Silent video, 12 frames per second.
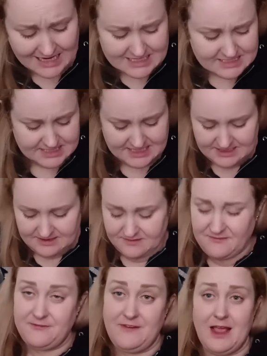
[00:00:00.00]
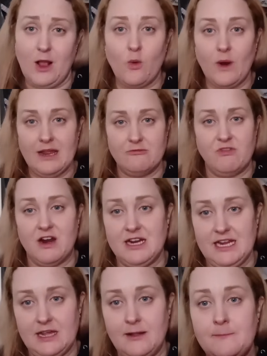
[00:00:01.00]
And didn't fit quite
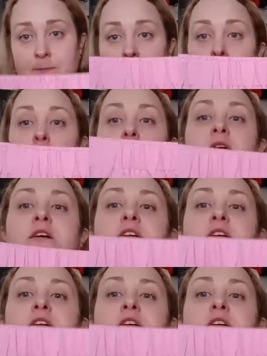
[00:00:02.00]
right. Mm-hmm.